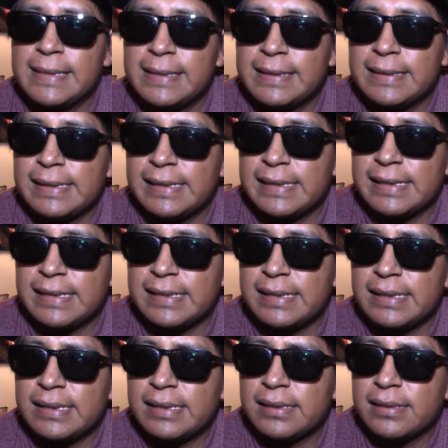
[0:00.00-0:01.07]

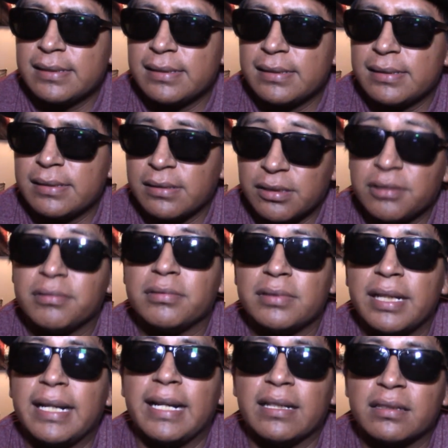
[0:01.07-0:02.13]
and oh,
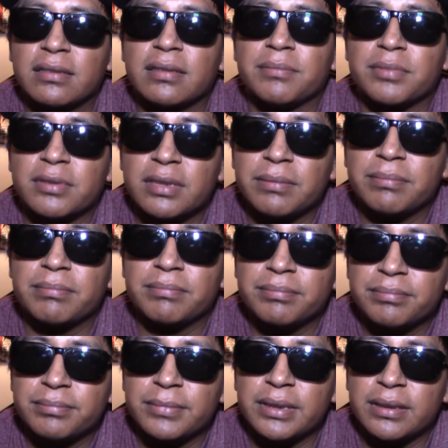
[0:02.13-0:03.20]
and get some sleep,
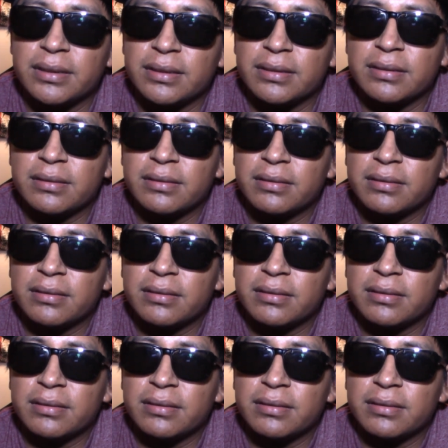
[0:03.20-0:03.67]
because